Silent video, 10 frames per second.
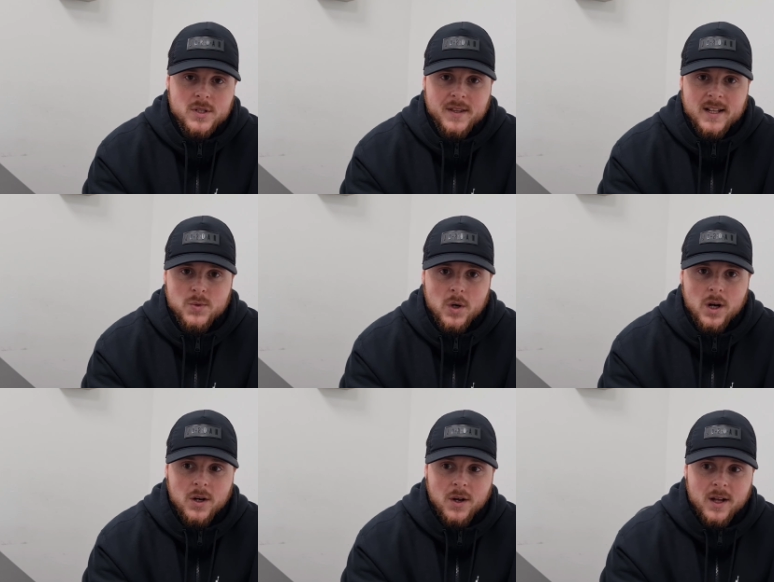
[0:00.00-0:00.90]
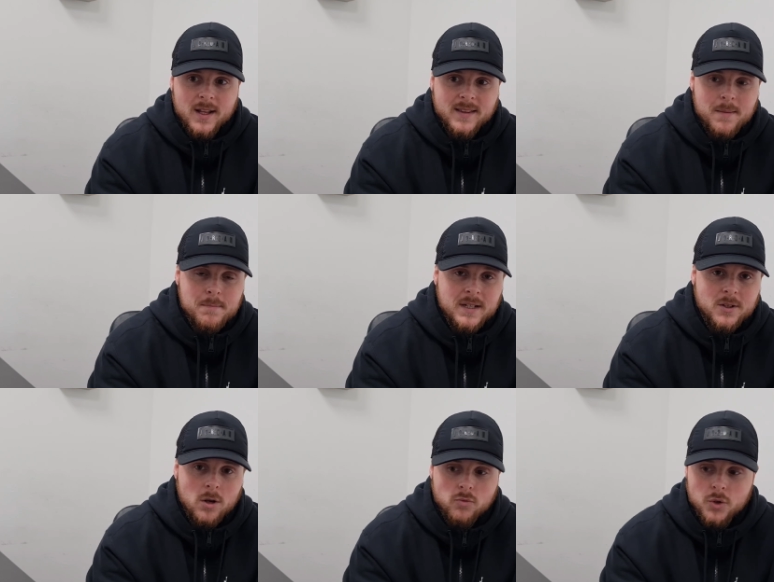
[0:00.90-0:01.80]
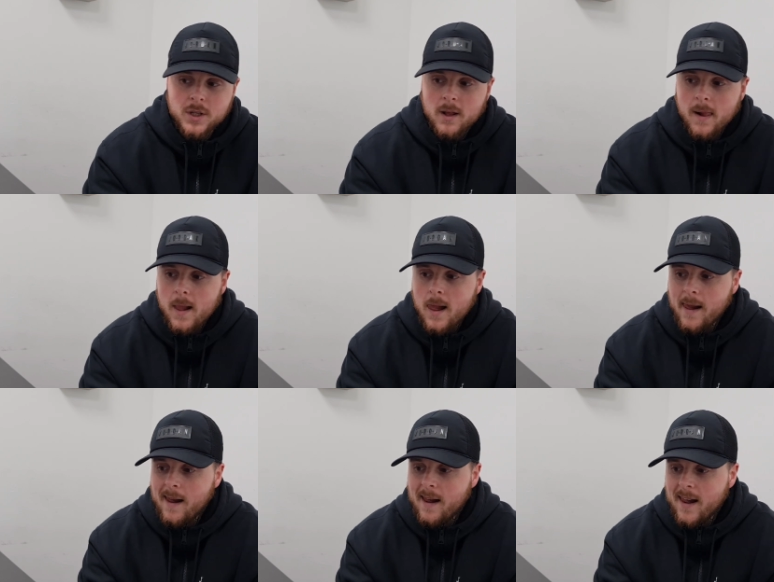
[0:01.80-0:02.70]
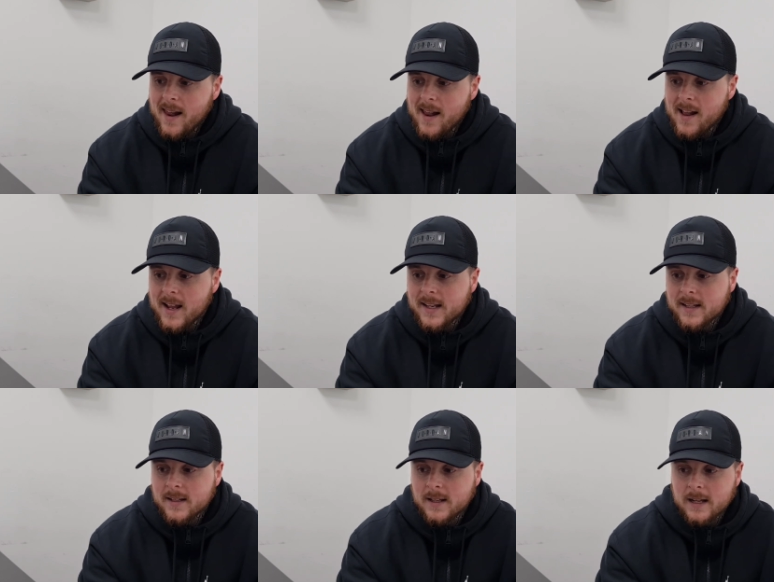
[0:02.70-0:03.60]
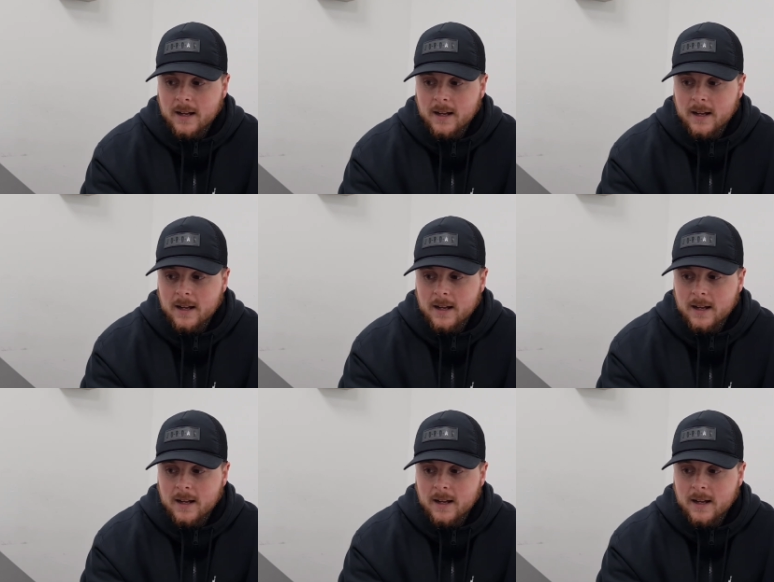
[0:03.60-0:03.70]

points on that, uh, uh, that midnight run and